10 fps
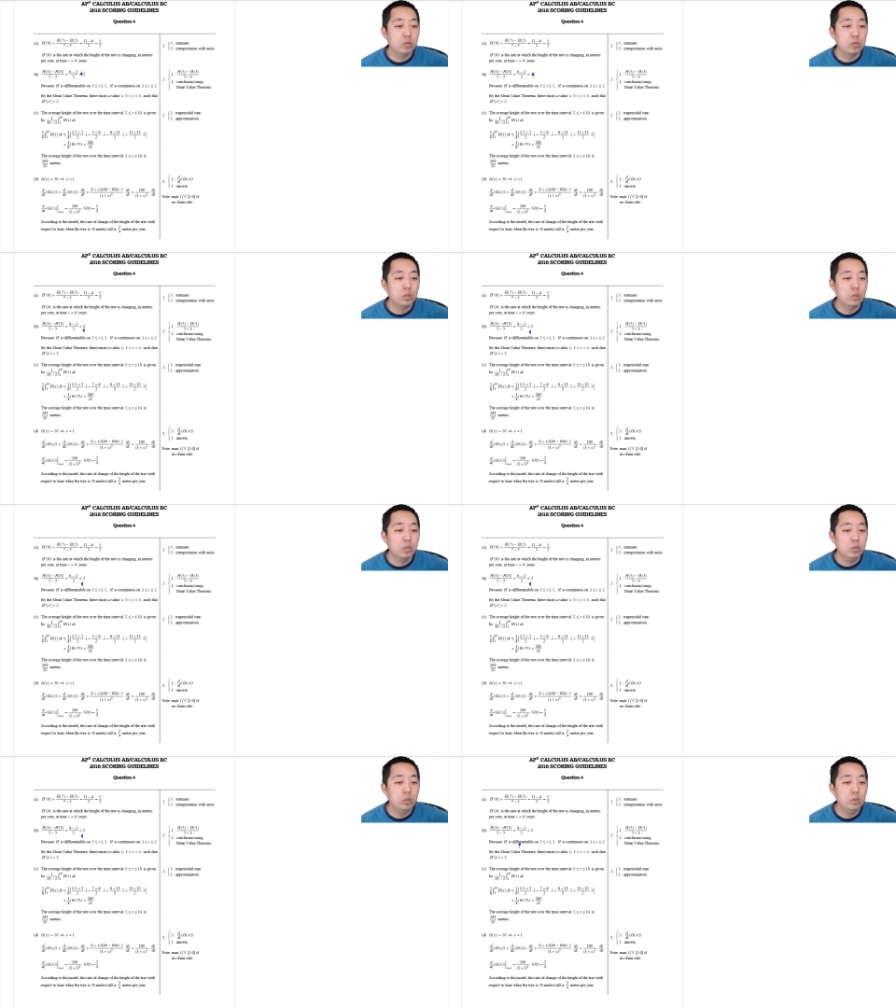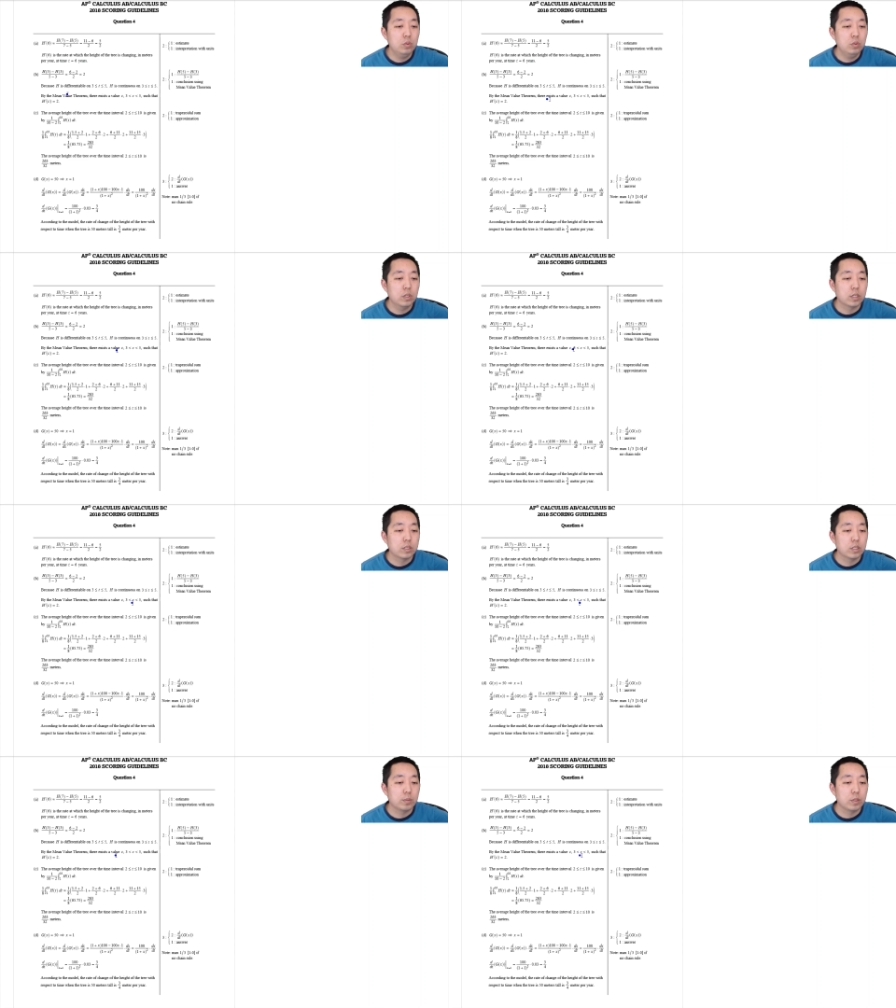Two. There
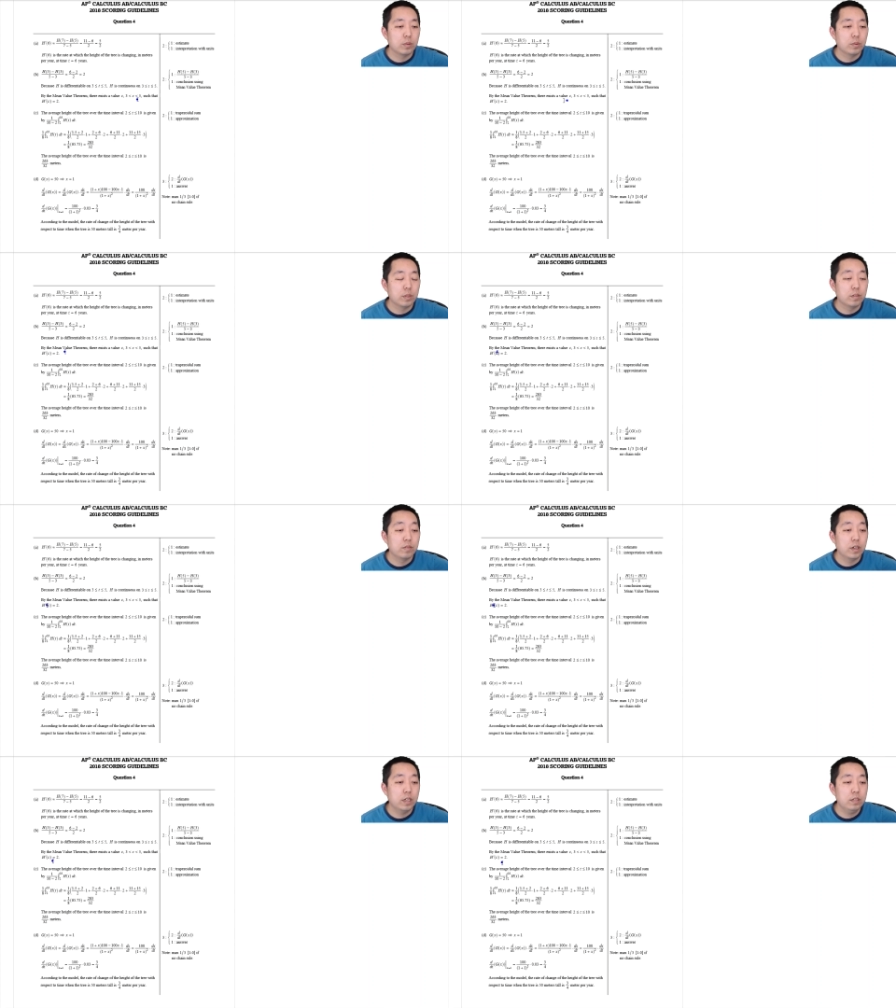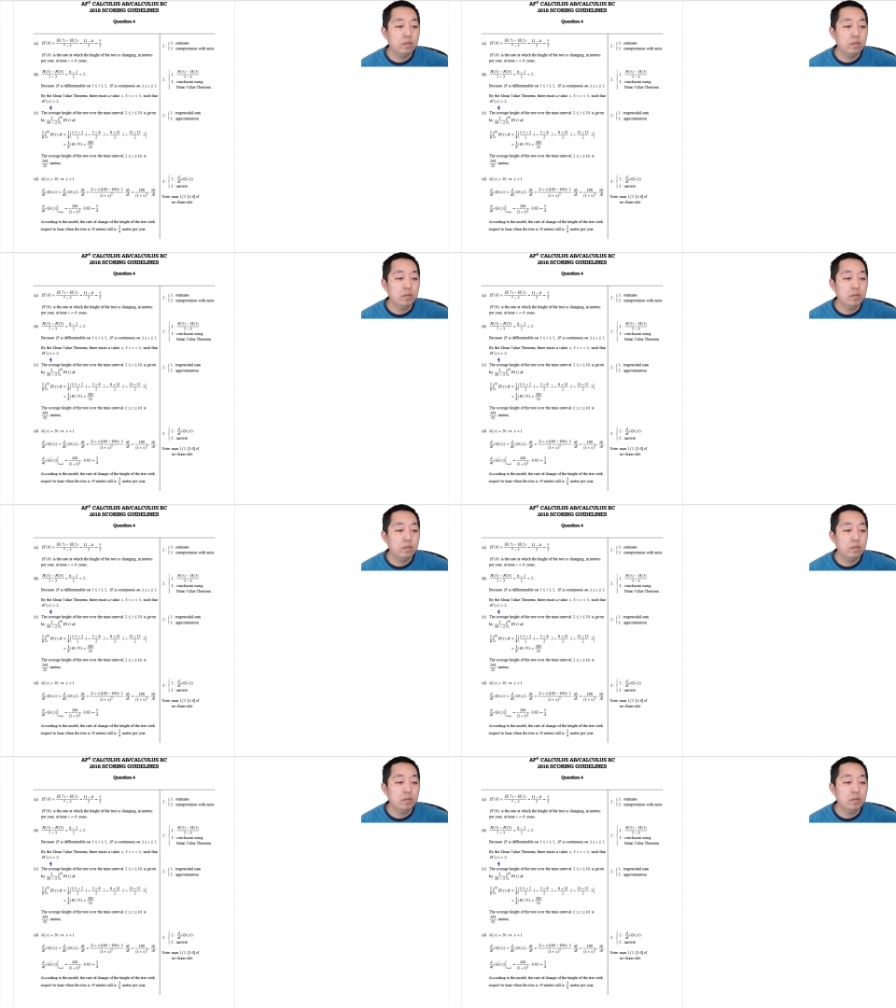exists between three and five.